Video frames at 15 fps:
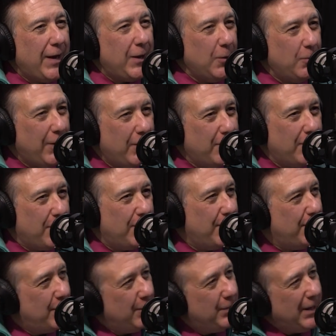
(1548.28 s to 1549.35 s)
thank you
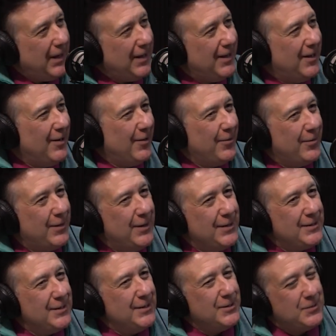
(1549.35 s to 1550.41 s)
both for being well, here.
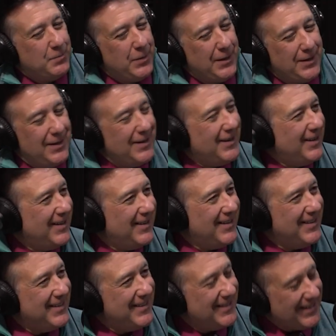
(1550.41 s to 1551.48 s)
this has been,
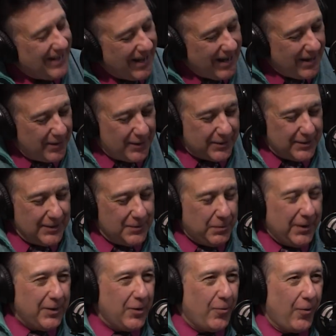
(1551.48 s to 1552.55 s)
uh, yeah, this
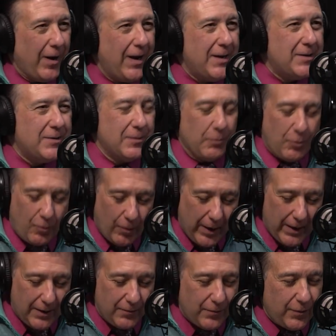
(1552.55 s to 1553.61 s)
has been great. Some
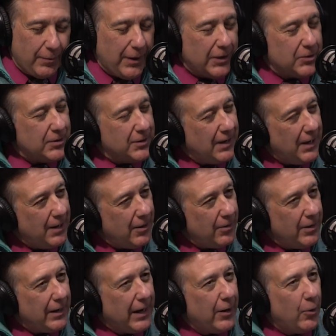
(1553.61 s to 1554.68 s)
great information
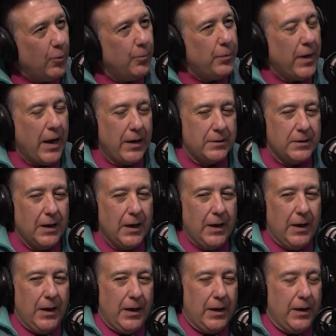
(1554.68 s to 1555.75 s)
here, and I hope that
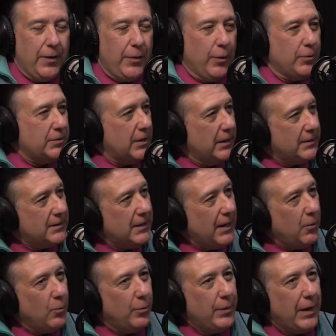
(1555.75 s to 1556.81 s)
uh, those
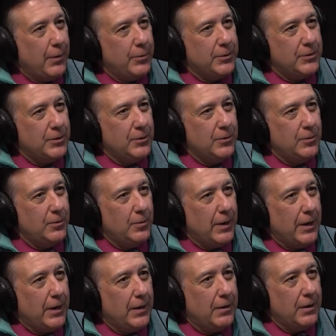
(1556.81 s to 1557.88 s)
listening will be able
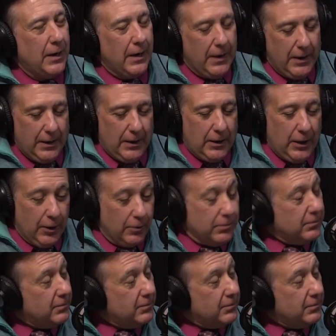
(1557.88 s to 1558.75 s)
to, uh, you